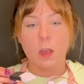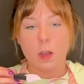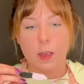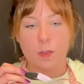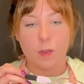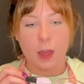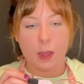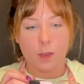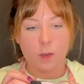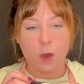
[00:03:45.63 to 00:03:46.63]
Okay, so that
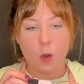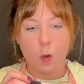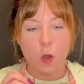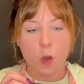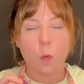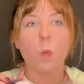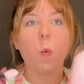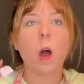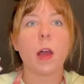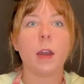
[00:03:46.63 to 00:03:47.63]
is coat
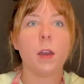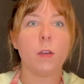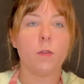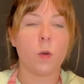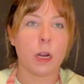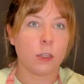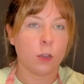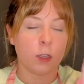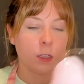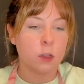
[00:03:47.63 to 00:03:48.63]
one for it. So
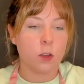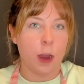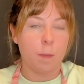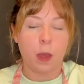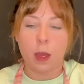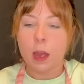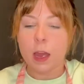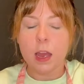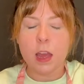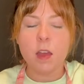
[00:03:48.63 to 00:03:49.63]
it doesn't look great, but
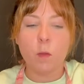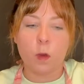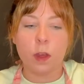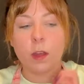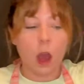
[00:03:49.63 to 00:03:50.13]
it will.